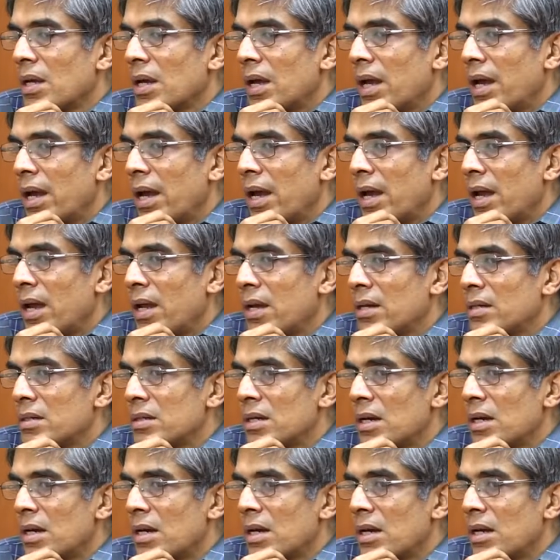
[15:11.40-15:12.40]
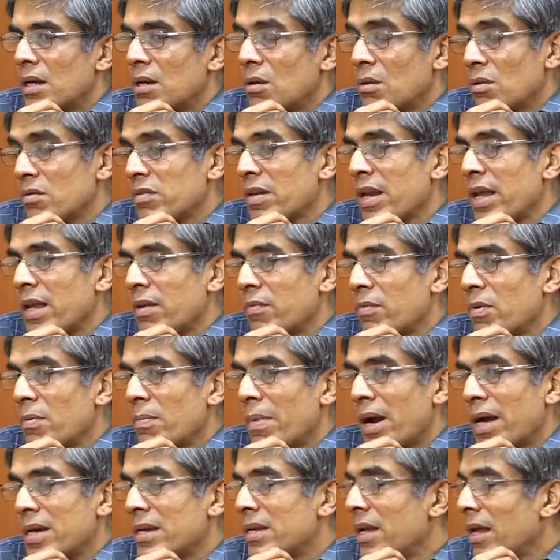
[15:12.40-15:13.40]
And it looks like we
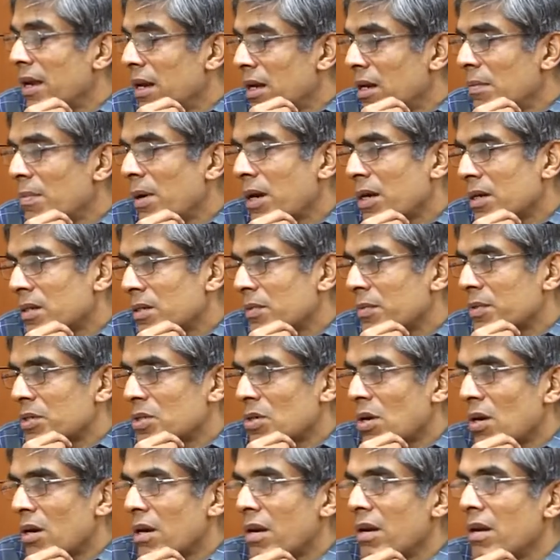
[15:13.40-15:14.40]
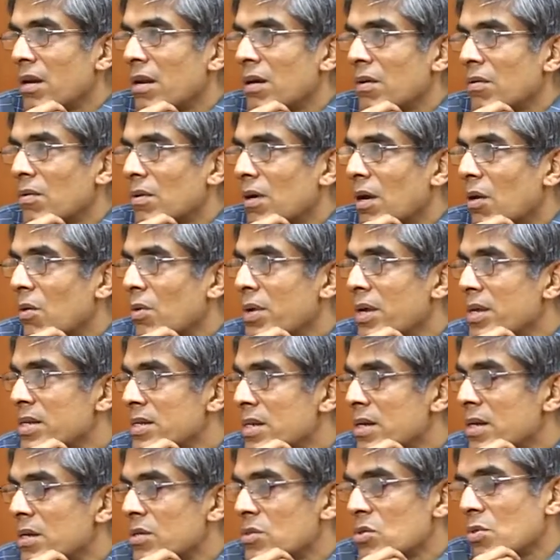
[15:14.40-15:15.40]
might get it, but it's not clear how
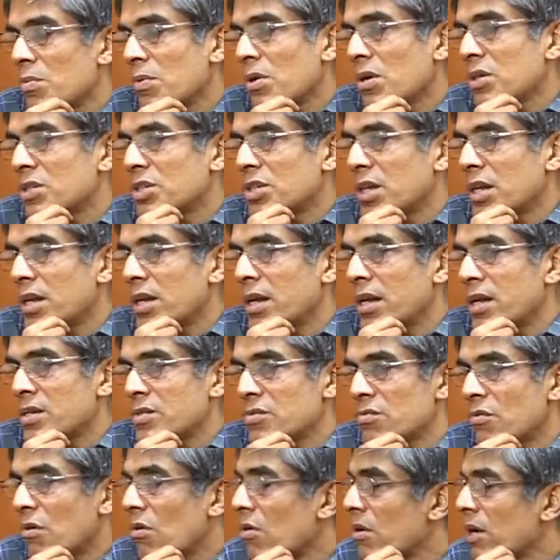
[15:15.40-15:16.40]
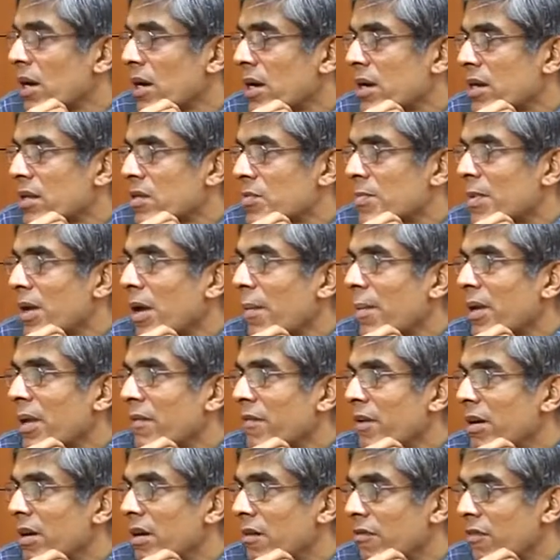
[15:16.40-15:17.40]
easy it is to, because Chennai has grown and it's becoming
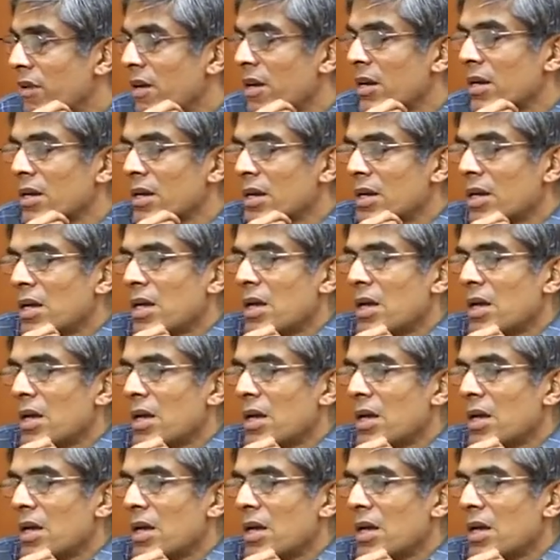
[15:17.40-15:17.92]
very difficult.